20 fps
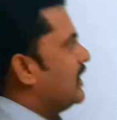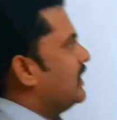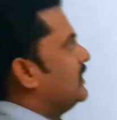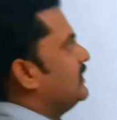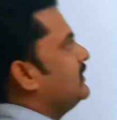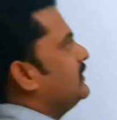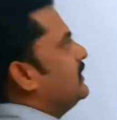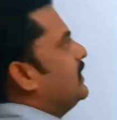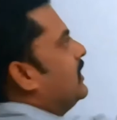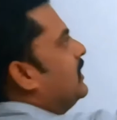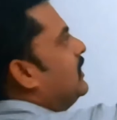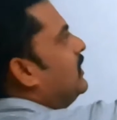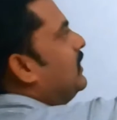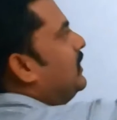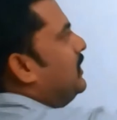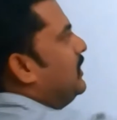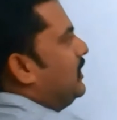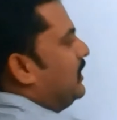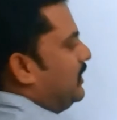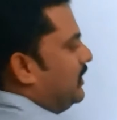as the
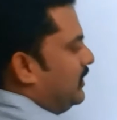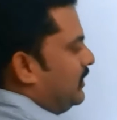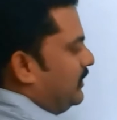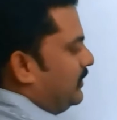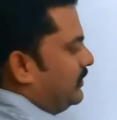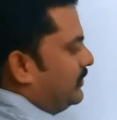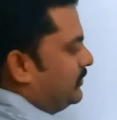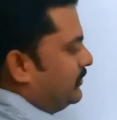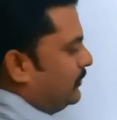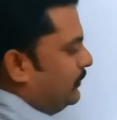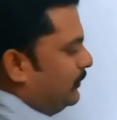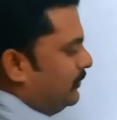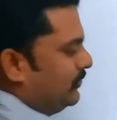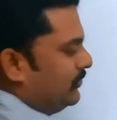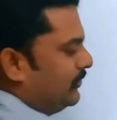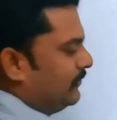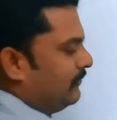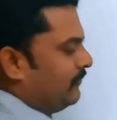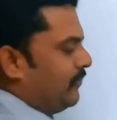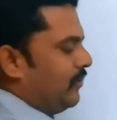
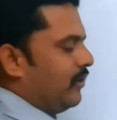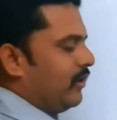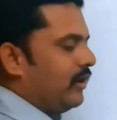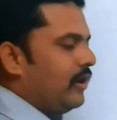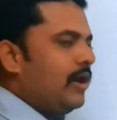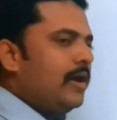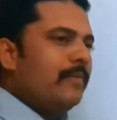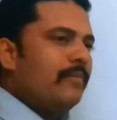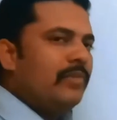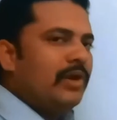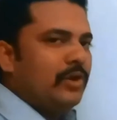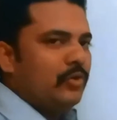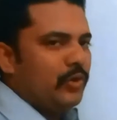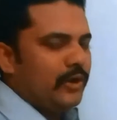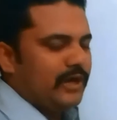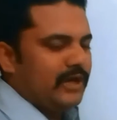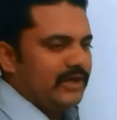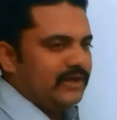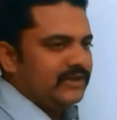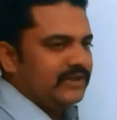solution for
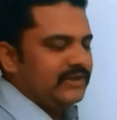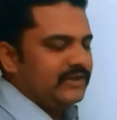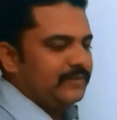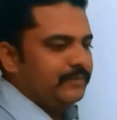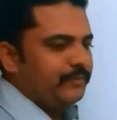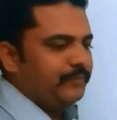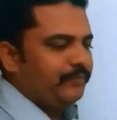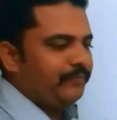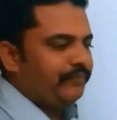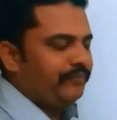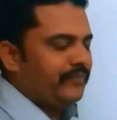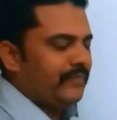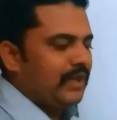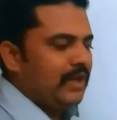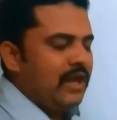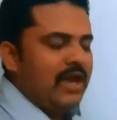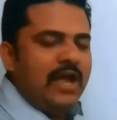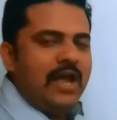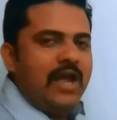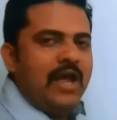byx.
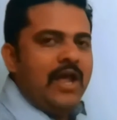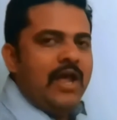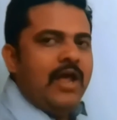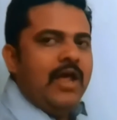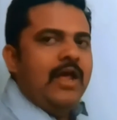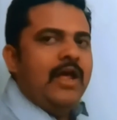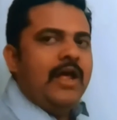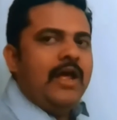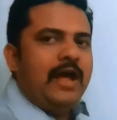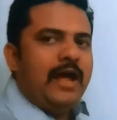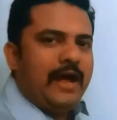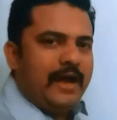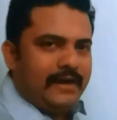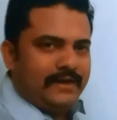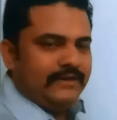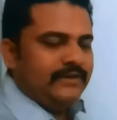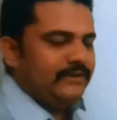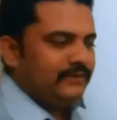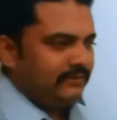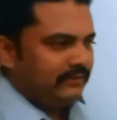
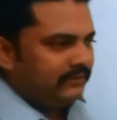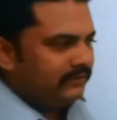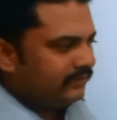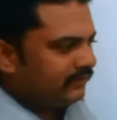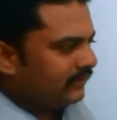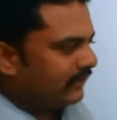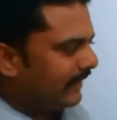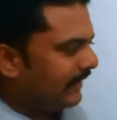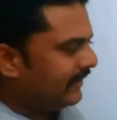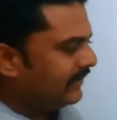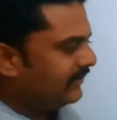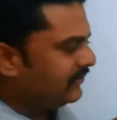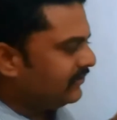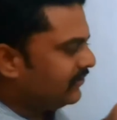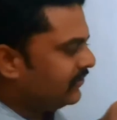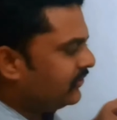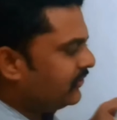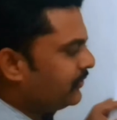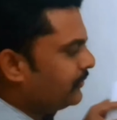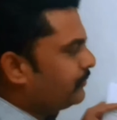And the
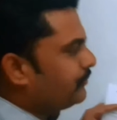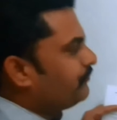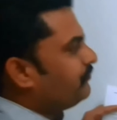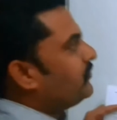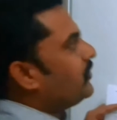next,